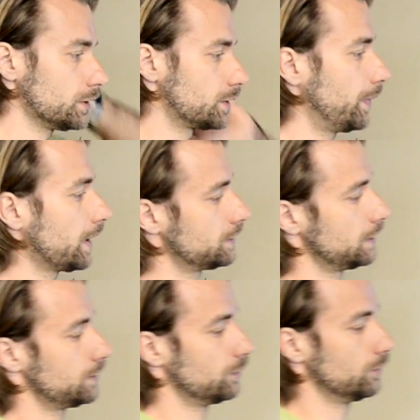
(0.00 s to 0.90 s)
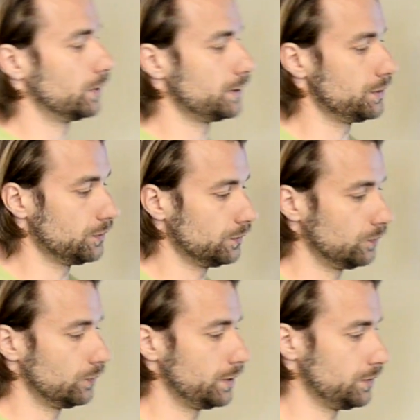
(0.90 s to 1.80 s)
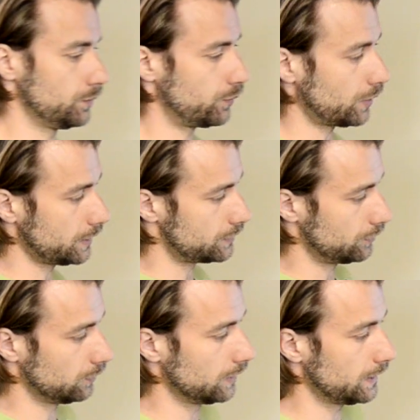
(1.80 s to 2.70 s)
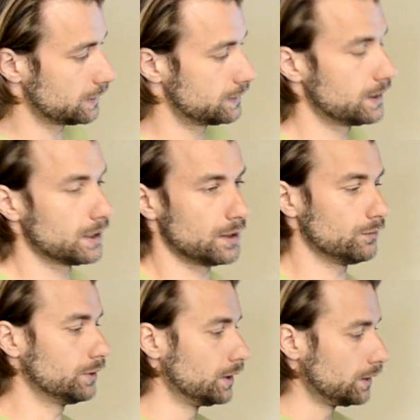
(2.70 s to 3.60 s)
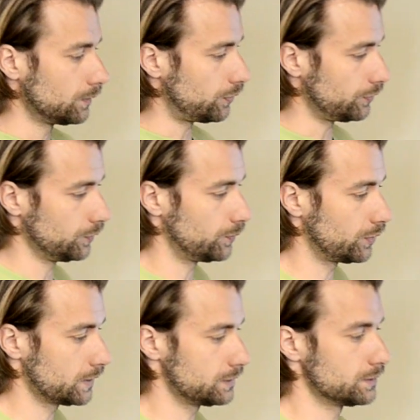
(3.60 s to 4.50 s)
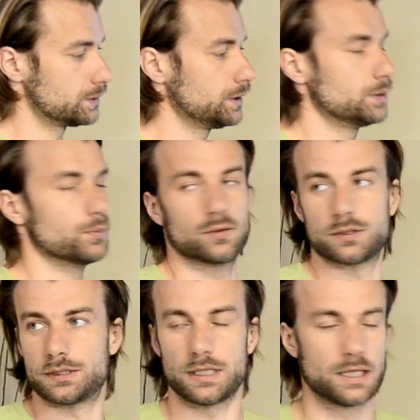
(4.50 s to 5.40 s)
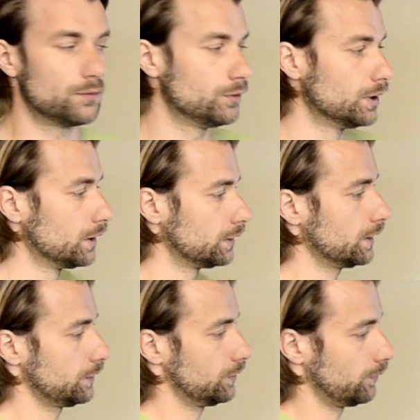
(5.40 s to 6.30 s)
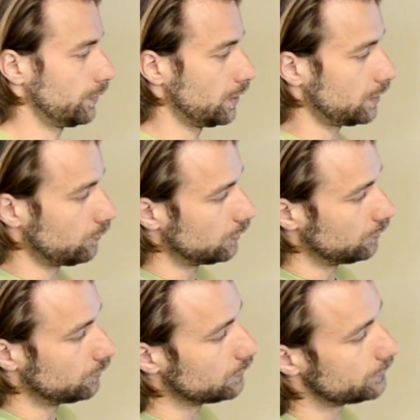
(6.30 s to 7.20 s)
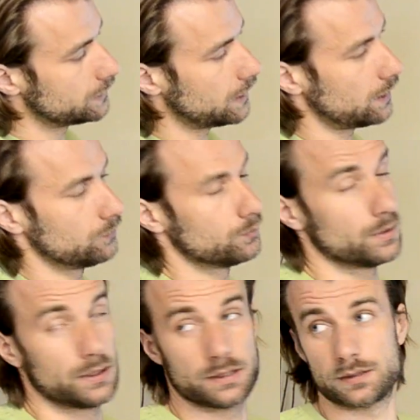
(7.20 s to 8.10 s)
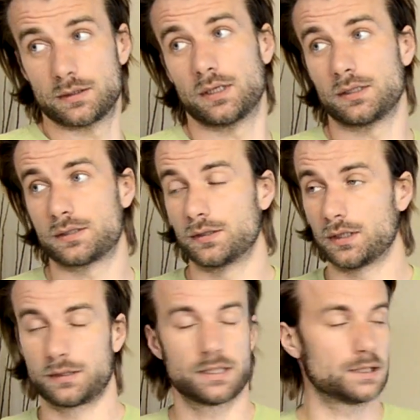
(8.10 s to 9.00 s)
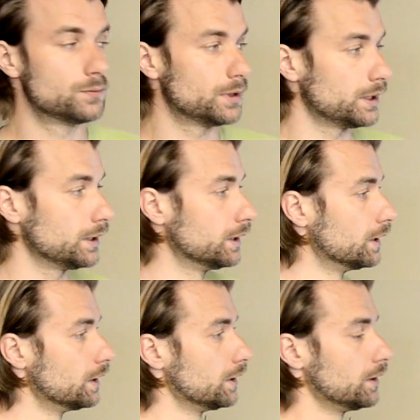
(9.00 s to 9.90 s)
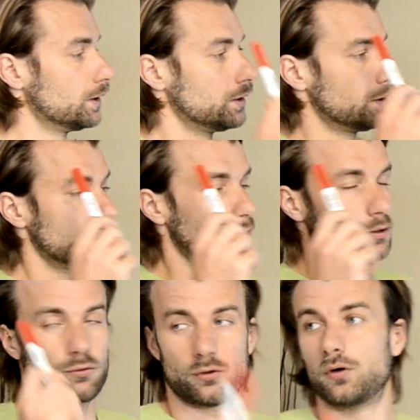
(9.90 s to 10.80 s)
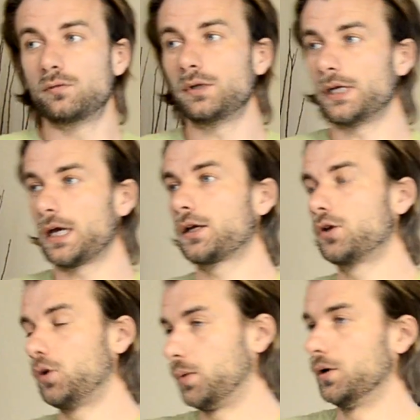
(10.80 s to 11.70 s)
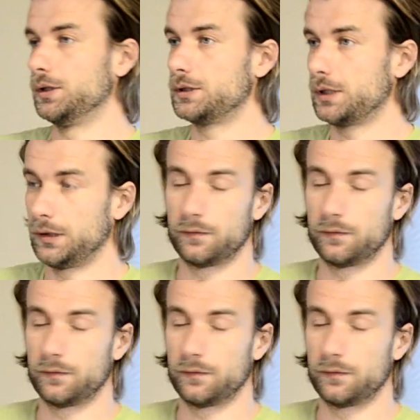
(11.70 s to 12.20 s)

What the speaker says: expect that when you press your legs down, you press the seat boards down, that the bar will move down, but it's not that way. Your only anchor point in